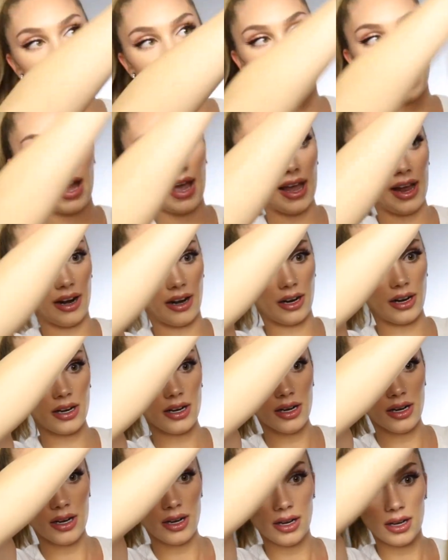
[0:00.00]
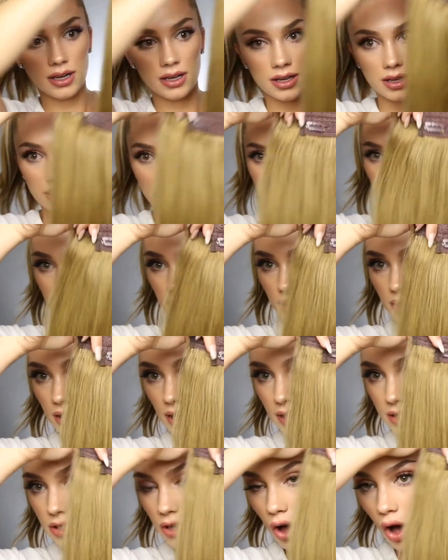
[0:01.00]
of hair.
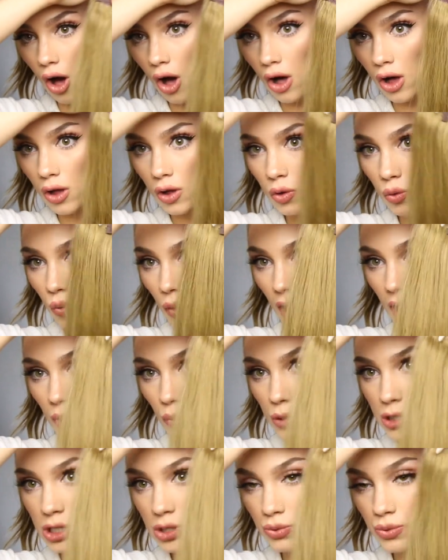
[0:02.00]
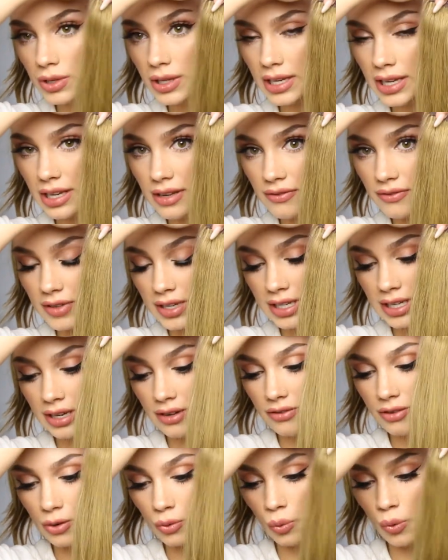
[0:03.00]
It's all one, which is really
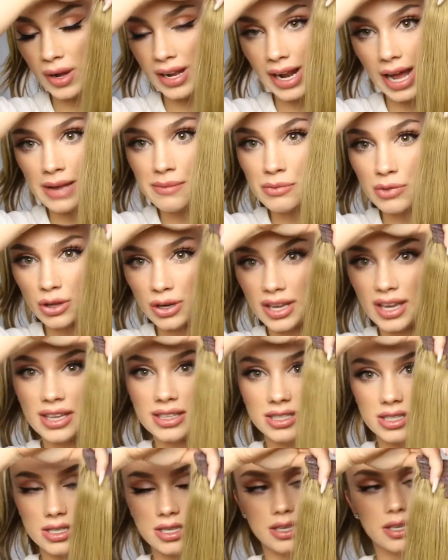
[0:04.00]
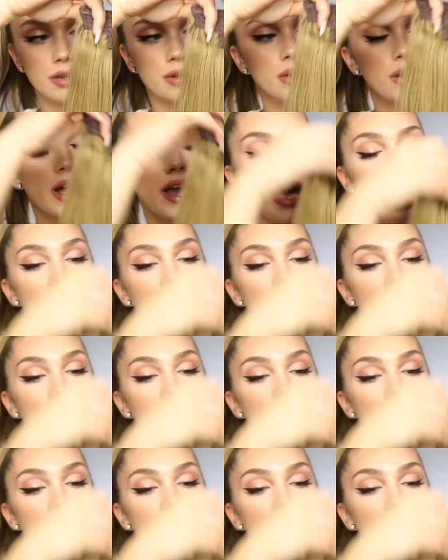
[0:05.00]
convenient for what I'm looking to do.